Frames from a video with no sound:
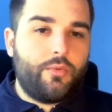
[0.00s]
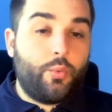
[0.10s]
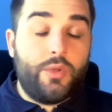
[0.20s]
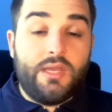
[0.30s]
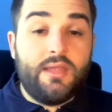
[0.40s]

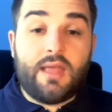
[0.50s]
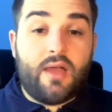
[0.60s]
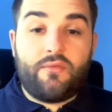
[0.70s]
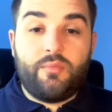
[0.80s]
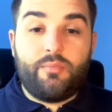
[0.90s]
We need
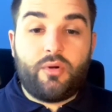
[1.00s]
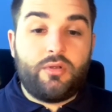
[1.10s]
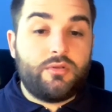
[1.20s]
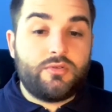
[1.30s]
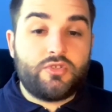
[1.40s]
every
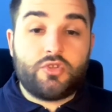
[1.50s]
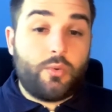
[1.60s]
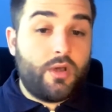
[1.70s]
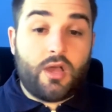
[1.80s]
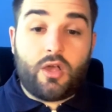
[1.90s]
point, so we're
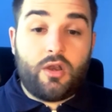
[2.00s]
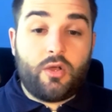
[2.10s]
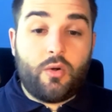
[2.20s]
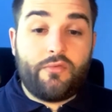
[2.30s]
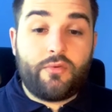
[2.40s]
not gonna
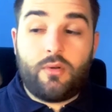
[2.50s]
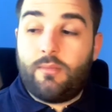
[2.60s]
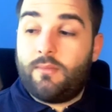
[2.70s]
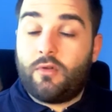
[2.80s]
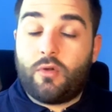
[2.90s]
go for it.
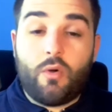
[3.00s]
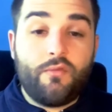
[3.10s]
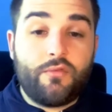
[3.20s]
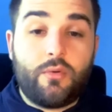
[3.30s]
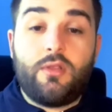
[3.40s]

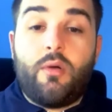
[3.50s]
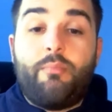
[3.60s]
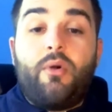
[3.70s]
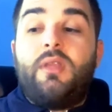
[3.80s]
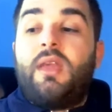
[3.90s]
A
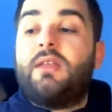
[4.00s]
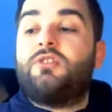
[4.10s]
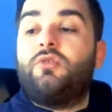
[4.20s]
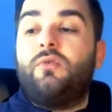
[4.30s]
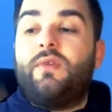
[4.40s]
point against
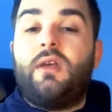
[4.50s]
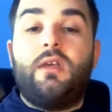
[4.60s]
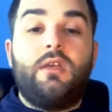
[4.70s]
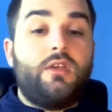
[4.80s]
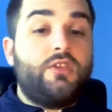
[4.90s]
Juve
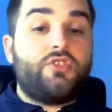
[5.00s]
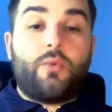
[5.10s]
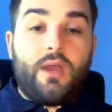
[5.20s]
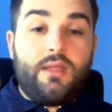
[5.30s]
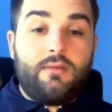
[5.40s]
is
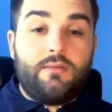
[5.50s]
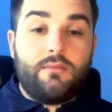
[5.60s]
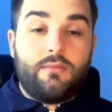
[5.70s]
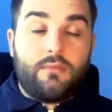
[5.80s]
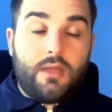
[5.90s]
great.
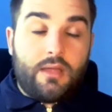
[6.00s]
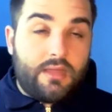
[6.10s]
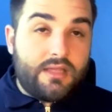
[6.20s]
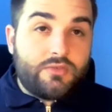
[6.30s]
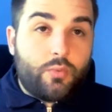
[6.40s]

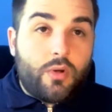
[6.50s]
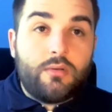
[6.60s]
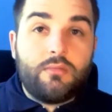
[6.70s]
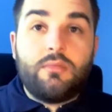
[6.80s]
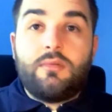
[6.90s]
That's one
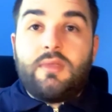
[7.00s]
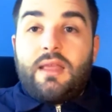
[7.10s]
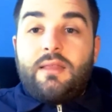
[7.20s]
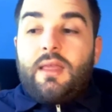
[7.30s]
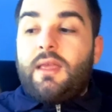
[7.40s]

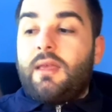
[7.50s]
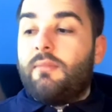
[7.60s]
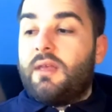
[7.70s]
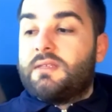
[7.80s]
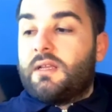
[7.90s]
thing they can
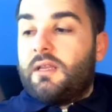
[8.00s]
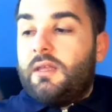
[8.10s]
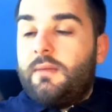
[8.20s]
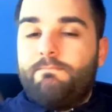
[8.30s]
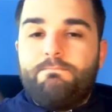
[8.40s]

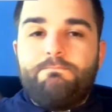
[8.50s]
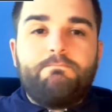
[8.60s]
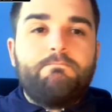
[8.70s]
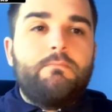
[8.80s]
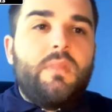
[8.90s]
basically.
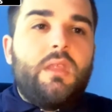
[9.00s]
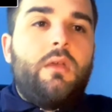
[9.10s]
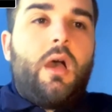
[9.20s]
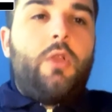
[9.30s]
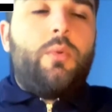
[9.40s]

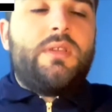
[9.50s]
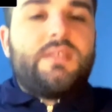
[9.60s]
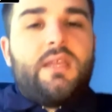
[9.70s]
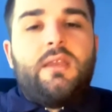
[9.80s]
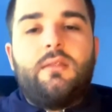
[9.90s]
How do you want to say that?